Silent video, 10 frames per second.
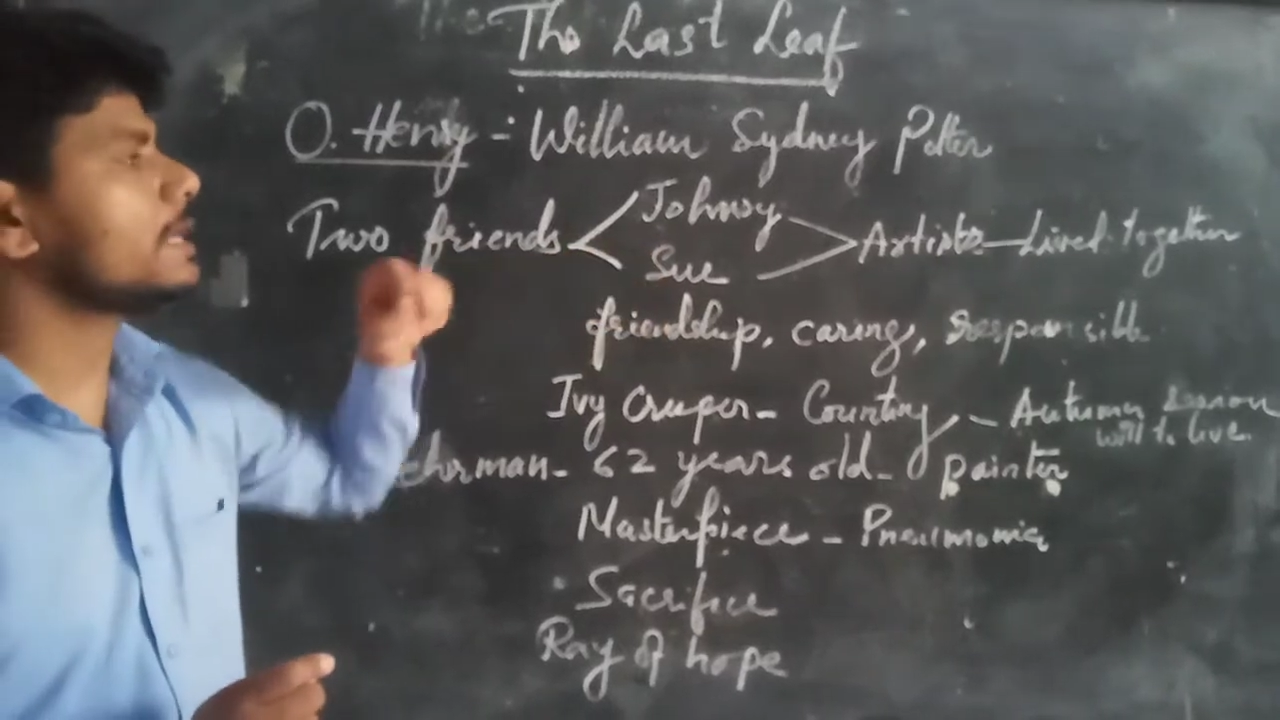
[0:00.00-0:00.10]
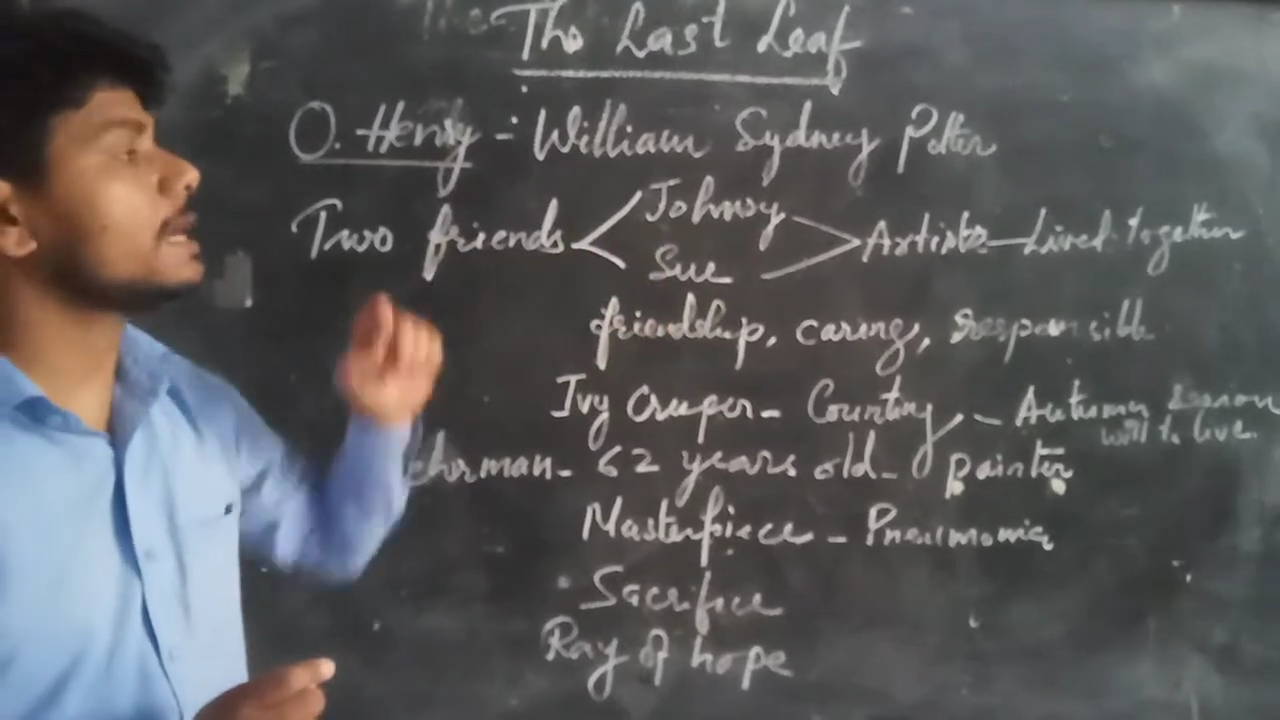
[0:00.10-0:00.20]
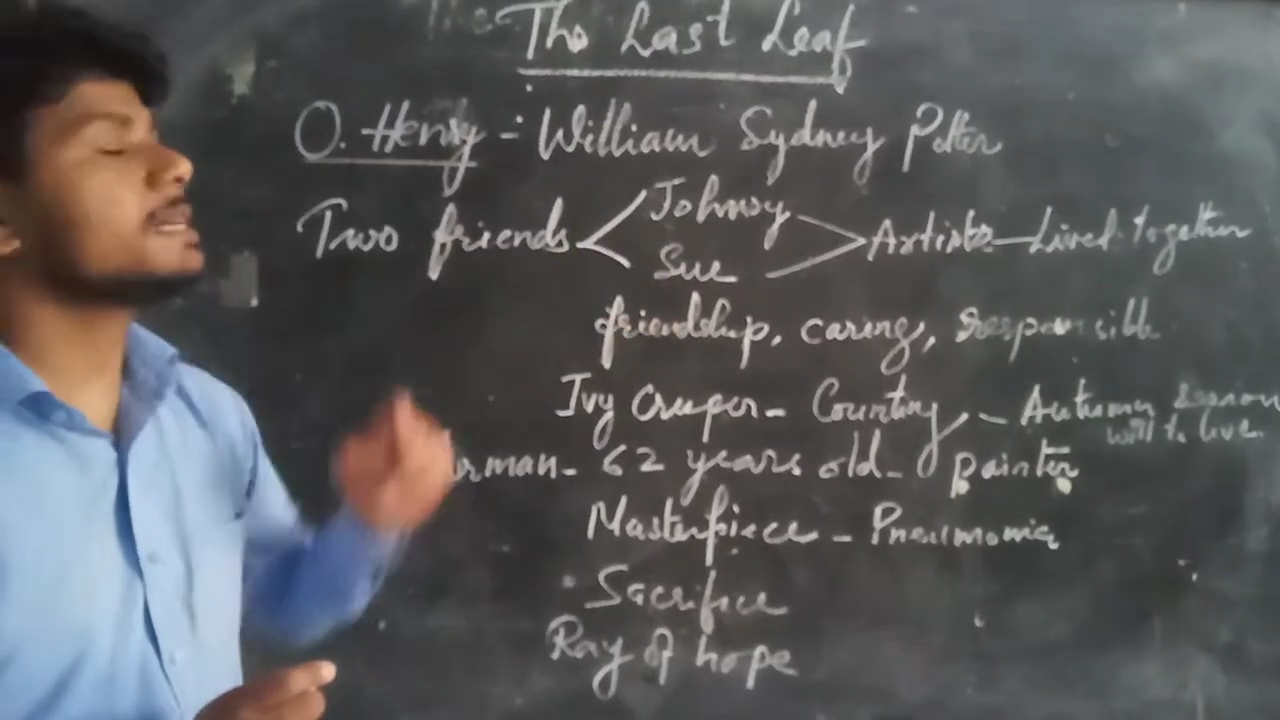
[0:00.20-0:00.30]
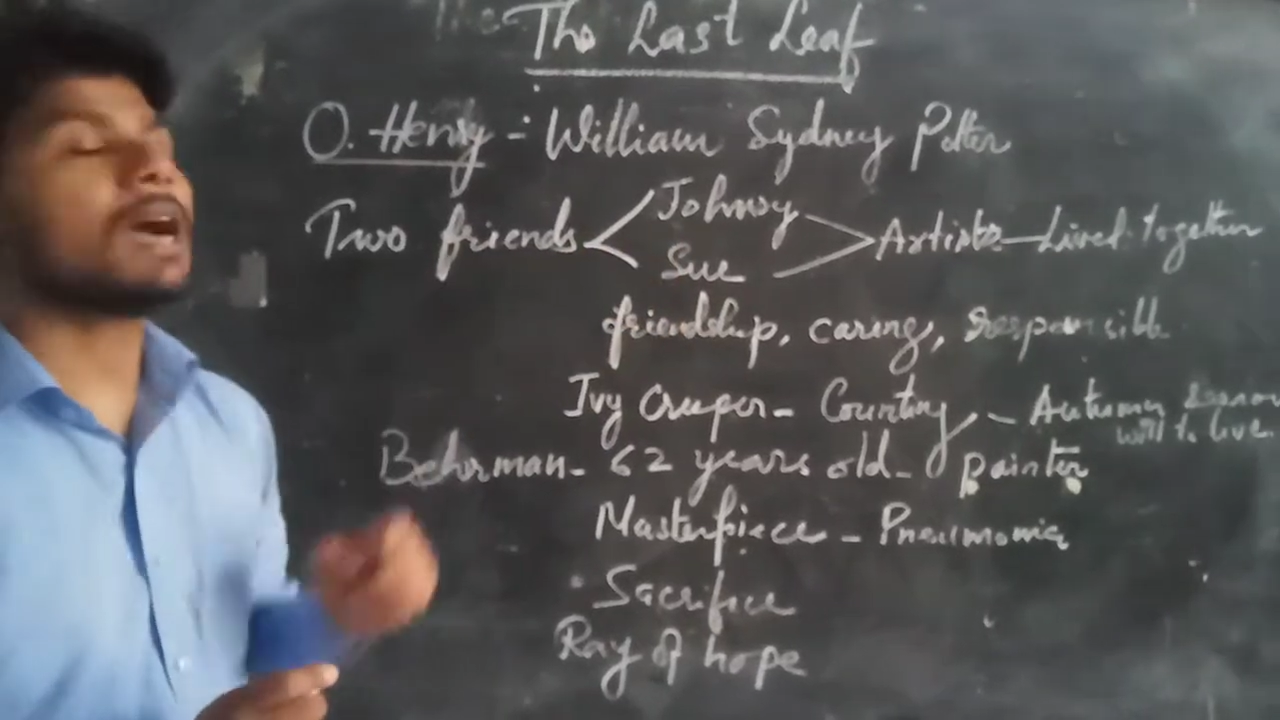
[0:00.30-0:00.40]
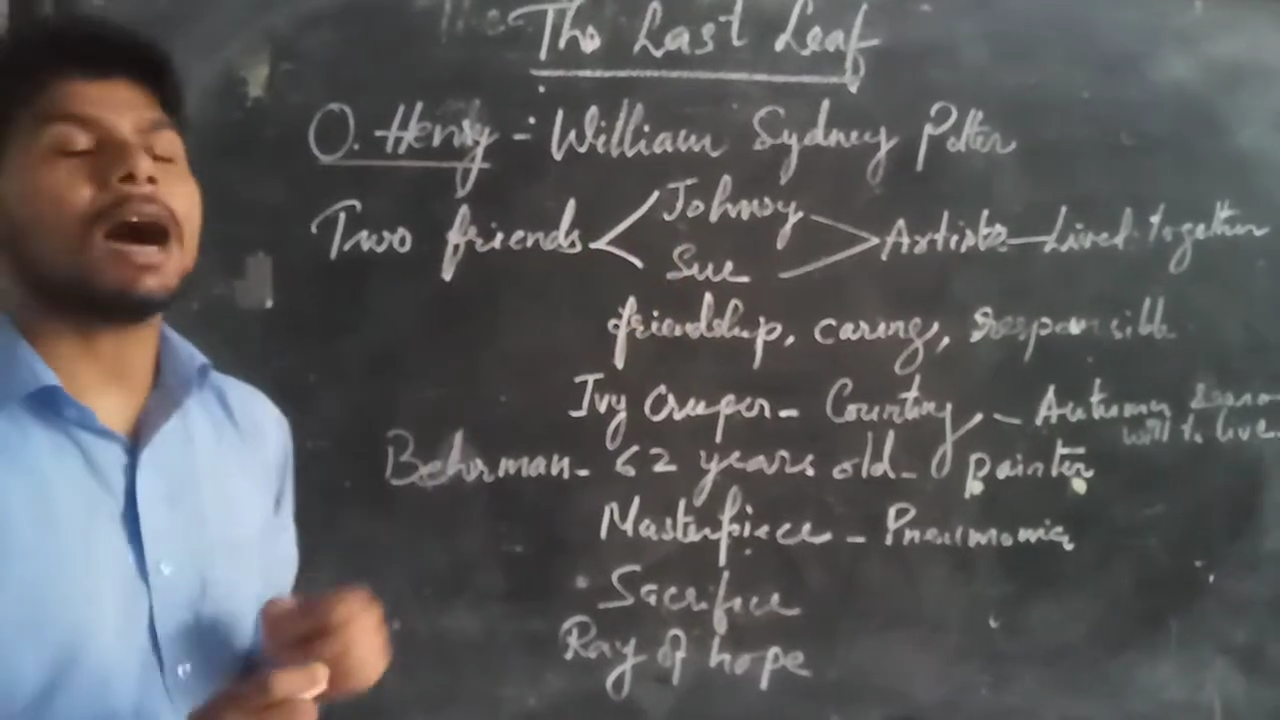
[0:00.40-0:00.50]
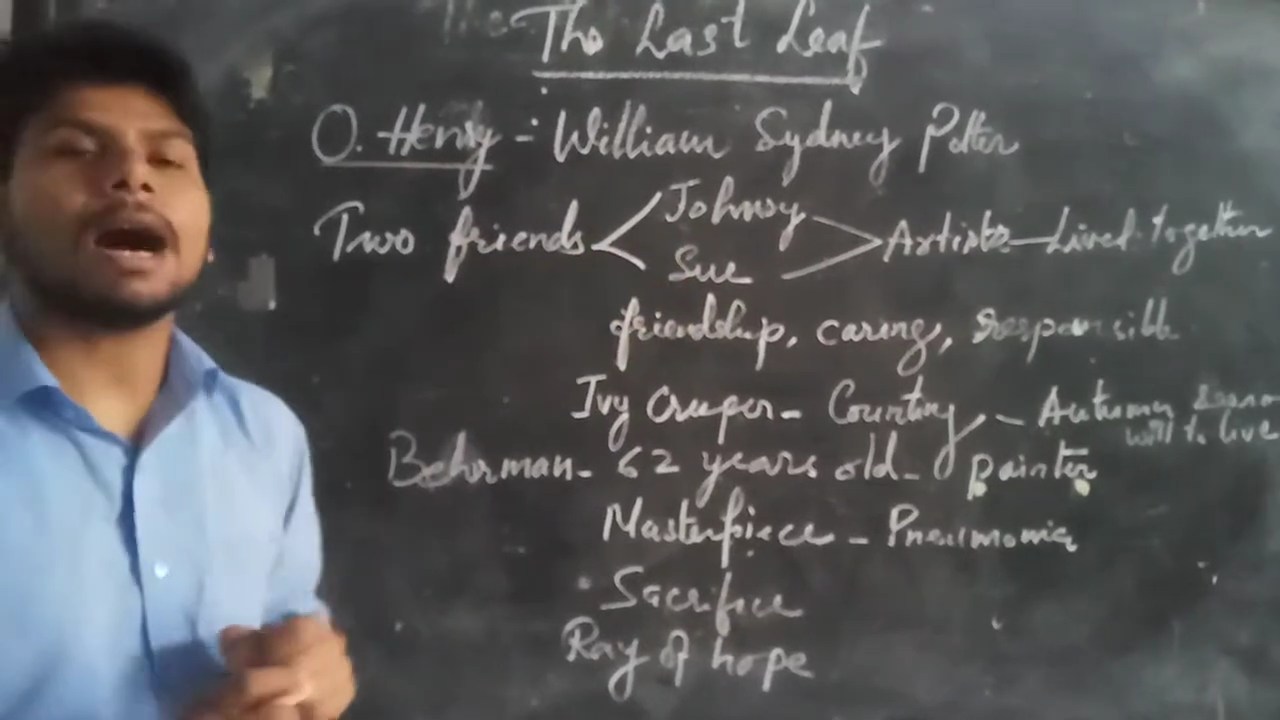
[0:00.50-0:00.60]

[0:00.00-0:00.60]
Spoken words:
young